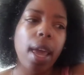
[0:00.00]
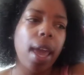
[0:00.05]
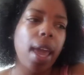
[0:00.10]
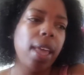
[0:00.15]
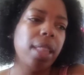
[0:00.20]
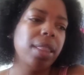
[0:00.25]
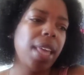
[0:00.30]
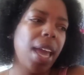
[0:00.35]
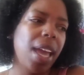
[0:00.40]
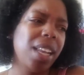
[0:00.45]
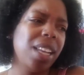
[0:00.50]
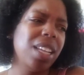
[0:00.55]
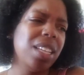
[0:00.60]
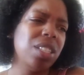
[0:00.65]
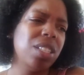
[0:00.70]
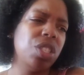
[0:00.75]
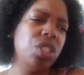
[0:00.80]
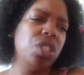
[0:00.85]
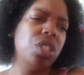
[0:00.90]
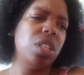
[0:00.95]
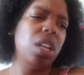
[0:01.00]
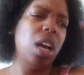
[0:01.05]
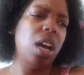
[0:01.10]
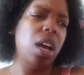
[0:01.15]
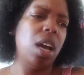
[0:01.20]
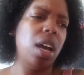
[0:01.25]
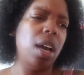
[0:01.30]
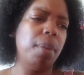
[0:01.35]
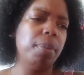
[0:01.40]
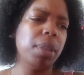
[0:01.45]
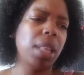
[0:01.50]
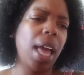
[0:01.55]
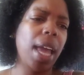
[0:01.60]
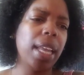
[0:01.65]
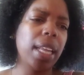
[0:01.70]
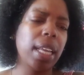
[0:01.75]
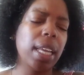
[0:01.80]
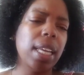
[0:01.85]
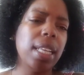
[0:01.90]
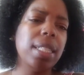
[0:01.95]
and that is
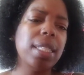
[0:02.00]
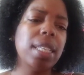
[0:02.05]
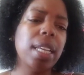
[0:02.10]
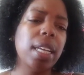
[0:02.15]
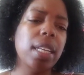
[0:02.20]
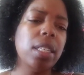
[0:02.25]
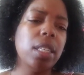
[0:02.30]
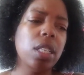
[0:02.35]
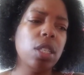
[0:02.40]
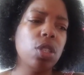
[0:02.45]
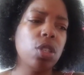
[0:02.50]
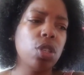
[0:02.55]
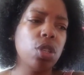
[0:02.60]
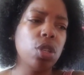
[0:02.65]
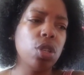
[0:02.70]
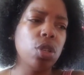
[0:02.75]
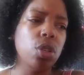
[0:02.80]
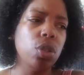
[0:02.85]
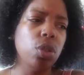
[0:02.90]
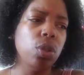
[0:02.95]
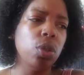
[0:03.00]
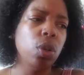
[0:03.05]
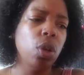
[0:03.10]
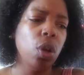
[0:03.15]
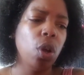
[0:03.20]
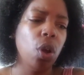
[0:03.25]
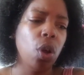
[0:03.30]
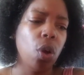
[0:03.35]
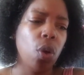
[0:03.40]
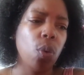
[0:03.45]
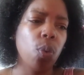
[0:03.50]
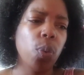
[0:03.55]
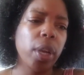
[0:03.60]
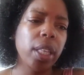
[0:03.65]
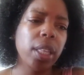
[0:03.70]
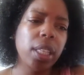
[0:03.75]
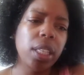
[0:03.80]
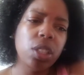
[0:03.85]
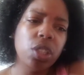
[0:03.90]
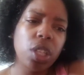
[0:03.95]
like intended to
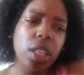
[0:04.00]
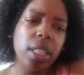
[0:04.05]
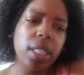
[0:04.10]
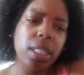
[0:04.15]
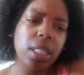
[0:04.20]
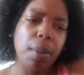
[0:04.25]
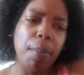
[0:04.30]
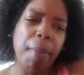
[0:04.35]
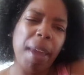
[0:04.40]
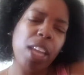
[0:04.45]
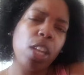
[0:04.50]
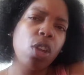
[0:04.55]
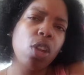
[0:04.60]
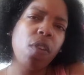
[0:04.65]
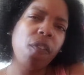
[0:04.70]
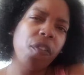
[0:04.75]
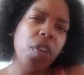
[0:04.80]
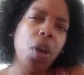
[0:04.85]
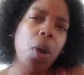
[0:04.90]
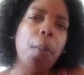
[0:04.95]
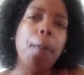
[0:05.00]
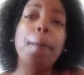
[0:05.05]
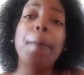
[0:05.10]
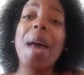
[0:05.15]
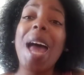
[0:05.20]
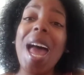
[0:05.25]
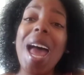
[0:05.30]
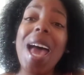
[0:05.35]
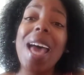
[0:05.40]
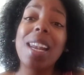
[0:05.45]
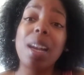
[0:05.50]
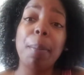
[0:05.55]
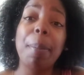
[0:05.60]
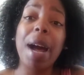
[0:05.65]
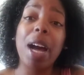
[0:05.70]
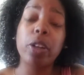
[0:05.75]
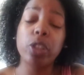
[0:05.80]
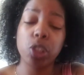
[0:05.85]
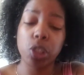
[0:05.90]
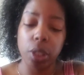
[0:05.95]
really just make you feel bad
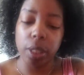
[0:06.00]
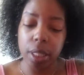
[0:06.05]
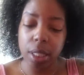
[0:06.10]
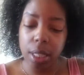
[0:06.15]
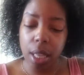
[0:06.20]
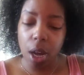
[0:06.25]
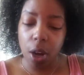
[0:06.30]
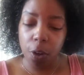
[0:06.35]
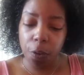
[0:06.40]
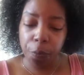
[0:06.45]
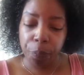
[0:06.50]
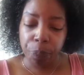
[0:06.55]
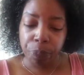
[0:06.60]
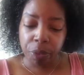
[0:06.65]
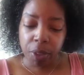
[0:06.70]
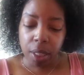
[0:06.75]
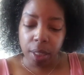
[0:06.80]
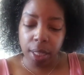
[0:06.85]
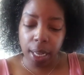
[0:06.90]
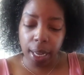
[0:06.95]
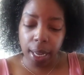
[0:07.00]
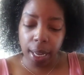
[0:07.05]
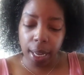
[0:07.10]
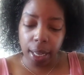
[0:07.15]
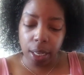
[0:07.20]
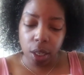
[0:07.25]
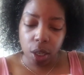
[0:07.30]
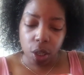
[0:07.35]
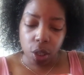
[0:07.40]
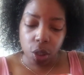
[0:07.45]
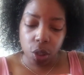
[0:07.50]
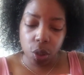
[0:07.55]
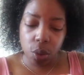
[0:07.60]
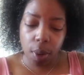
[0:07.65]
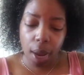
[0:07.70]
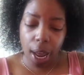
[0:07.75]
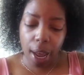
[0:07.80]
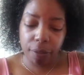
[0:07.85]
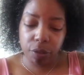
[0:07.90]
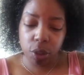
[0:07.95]
about yourself, then you
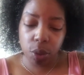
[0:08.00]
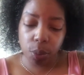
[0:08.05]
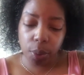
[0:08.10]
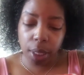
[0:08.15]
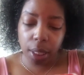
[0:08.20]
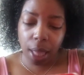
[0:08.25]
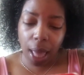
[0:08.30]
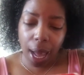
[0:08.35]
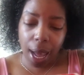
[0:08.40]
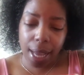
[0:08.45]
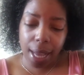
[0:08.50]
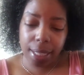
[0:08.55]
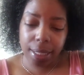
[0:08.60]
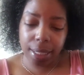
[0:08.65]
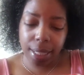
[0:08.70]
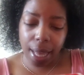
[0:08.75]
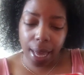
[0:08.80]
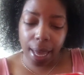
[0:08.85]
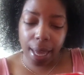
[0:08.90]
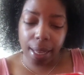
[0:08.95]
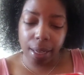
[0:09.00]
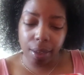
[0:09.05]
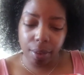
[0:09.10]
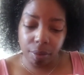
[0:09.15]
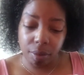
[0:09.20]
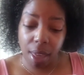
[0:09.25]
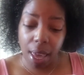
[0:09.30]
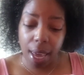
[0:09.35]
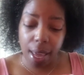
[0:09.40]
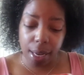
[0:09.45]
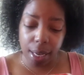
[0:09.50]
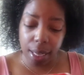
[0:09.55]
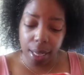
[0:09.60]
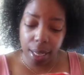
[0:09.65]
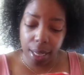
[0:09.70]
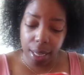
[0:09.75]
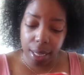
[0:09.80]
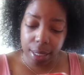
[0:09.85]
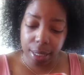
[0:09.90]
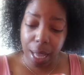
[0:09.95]
have to realize that
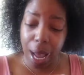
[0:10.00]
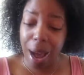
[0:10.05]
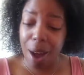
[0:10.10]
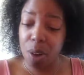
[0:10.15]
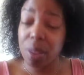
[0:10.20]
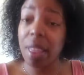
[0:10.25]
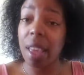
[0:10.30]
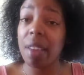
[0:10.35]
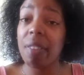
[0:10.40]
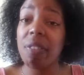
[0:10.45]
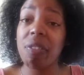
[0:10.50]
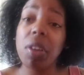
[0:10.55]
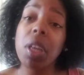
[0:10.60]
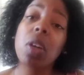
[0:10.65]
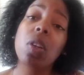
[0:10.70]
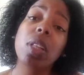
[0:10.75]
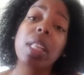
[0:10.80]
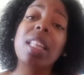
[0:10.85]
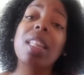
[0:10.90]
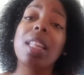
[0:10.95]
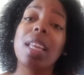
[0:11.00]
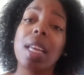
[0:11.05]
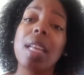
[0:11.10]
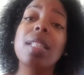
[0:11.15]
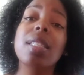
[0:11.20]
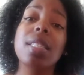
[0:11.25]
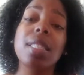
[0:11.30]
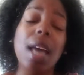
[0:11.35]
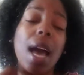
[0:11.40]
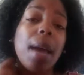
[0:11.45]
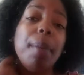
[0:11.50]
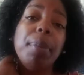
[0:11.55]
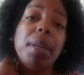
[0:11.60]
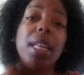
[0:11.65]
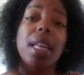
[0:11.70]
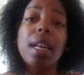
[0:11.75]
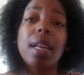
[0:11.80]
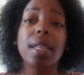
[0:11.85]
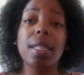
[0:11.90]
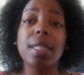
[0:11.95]
is how they feel in the inside,
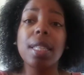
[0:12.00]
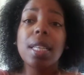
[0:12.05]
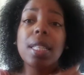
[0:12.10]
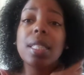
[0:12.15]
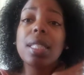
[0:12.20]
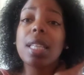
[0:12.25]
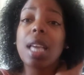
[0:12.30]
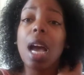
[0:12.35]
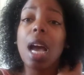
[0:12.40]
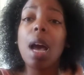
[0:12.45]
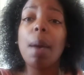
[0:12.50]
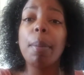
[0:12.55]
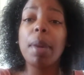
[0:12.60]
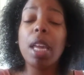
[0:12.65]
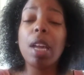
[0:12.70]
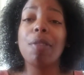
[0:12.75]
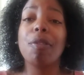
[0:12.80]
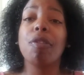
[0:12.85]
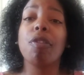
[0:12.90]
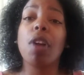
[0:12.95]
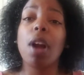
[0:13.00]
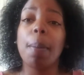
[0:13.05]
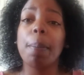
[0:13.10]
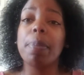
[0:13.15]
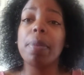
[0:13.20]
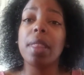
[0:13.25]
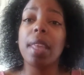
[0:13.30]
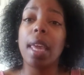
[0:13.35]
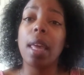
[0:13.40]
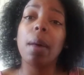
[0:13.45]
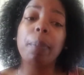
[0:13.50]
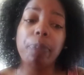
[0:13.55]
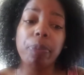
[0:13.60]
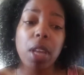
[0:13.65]
because it's coming from them.